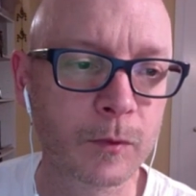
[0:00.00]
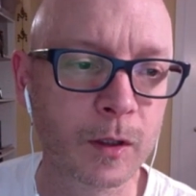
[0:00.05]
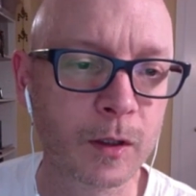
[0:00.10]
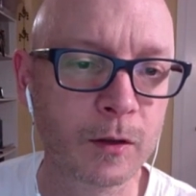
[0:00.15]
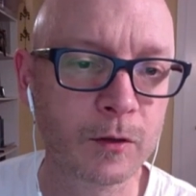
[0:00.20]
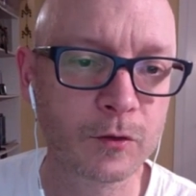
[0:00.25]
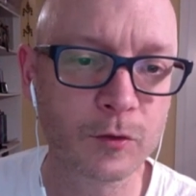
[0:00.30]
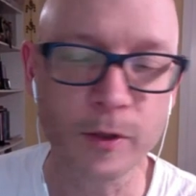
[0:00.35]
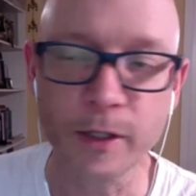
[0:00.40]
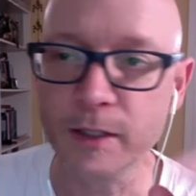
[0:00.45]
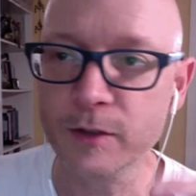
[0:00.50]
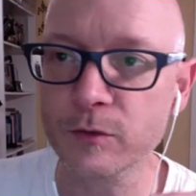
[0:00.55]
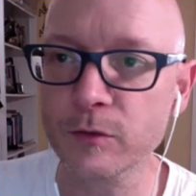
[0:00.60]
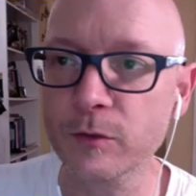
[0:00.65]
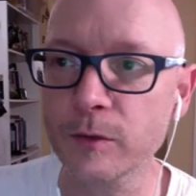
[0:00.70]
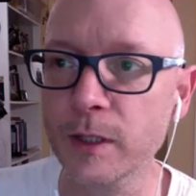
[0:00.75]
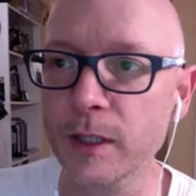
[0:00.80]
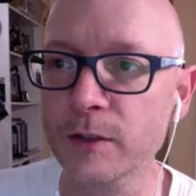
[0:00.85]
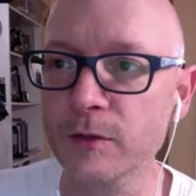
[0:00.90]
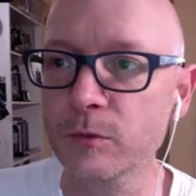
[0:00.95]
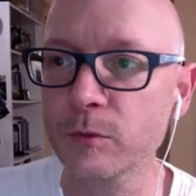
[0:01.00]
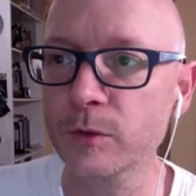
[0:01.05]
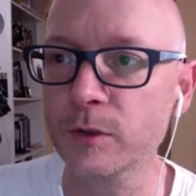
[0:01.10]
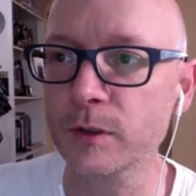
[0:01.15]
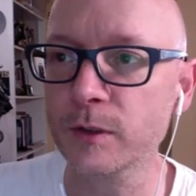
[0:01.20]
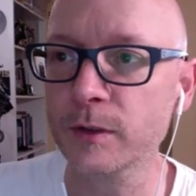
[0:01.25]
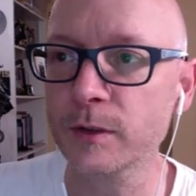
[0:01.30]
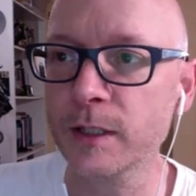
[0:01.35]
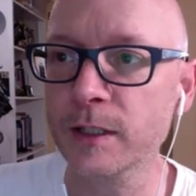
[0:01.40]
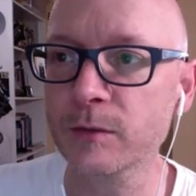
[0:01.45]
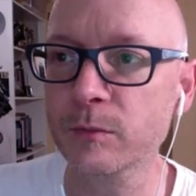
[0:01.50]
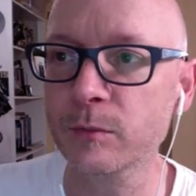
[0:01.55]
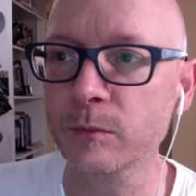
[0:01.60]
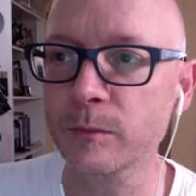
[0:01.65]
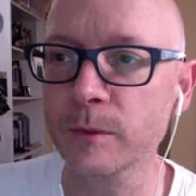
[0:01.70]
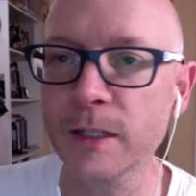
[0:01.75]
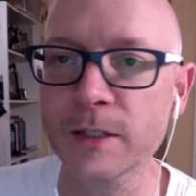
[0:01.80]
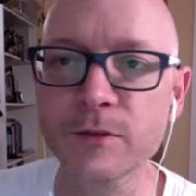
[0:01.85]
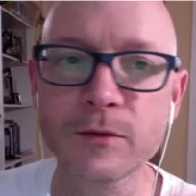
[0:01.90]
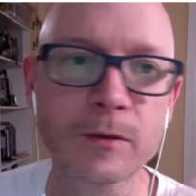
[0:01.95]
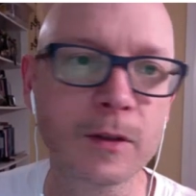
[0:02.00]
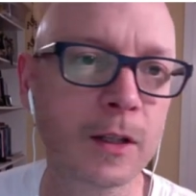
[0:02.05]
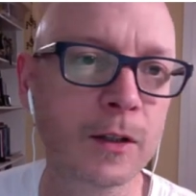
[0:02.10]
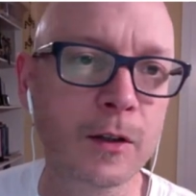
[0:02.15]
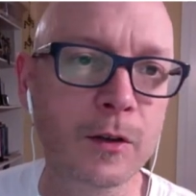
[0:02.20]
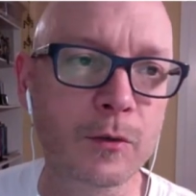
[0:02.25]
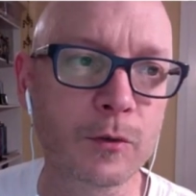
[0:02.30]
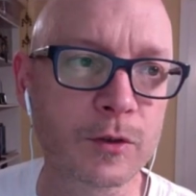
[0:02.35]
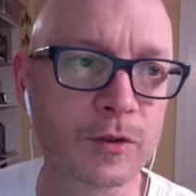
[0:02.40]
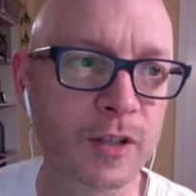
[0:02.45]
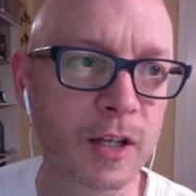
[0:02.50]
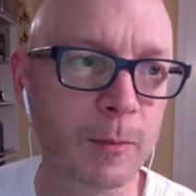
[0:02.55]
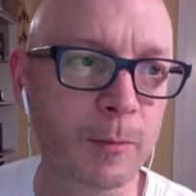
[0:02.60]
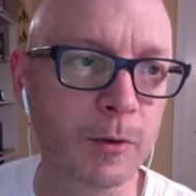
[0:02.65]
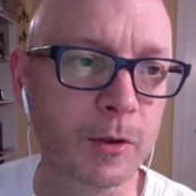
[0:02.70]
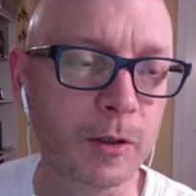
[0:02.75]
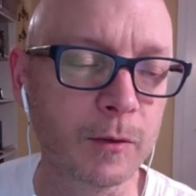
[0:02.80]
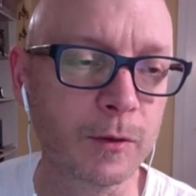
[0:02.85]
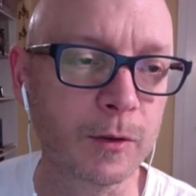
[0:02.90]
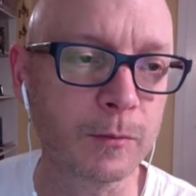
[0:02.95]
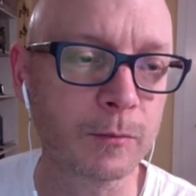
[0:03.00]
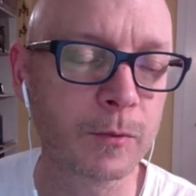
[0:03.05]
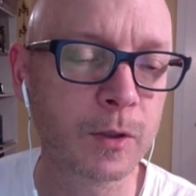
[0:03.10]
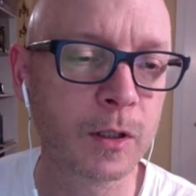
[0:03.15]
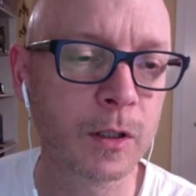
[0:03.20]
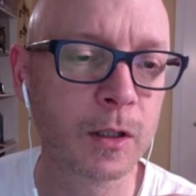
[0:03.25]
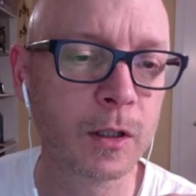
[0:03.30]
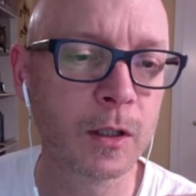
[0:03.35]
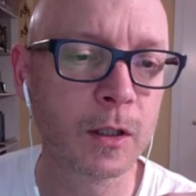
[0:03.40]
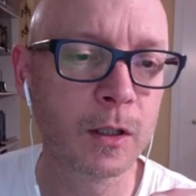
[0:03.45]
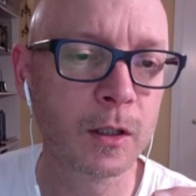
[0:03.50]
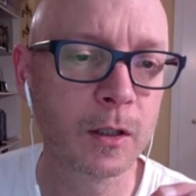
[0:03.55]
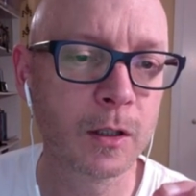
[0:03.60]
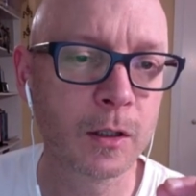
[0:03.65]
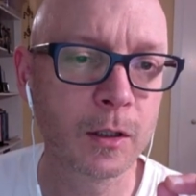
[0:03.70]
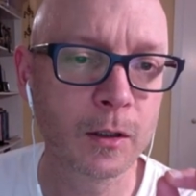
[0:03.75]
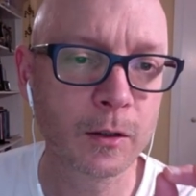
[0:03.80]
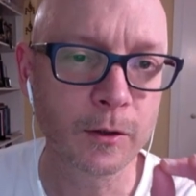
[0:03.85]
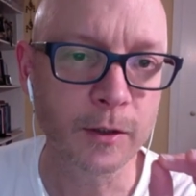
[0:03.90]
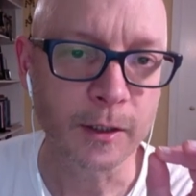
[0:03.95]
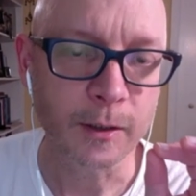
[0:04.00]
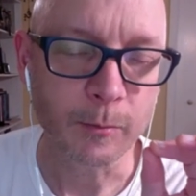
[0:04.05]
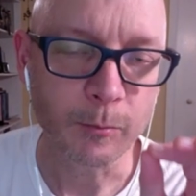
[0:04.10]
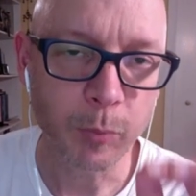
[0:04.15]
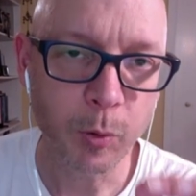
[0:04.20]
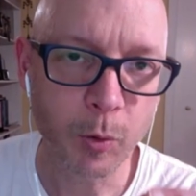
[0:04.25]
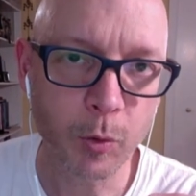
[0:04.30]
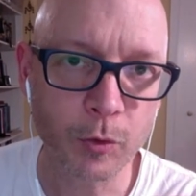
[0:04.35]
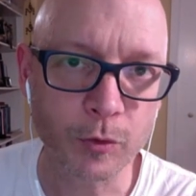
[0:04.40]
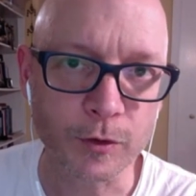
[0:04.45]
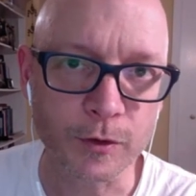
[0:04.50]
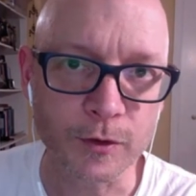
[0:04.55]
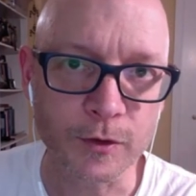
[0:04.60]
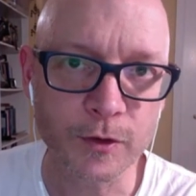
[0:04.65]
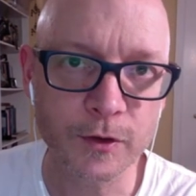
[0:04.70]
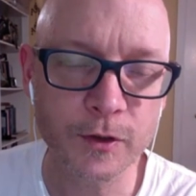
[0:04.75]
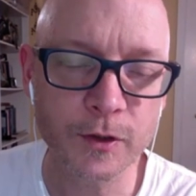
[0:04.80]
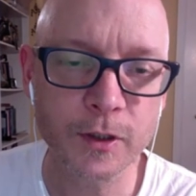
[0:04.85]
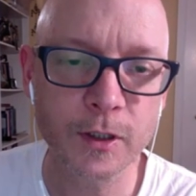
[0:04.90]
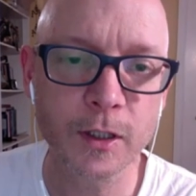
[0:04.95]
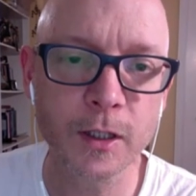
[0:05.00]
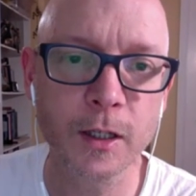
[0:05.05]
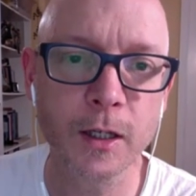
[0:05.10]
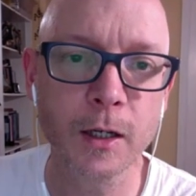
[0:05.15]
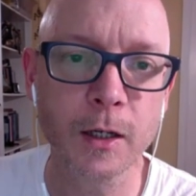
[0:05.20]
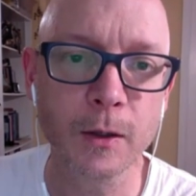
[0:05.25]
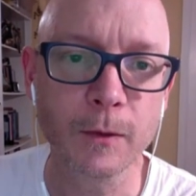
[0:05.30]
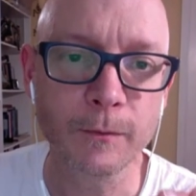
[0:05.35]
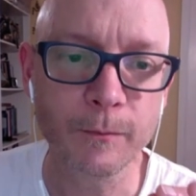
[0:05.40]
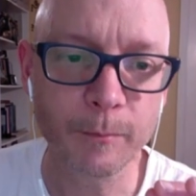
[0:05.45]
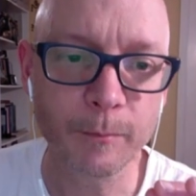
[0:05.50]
So that's another example of it. The importance of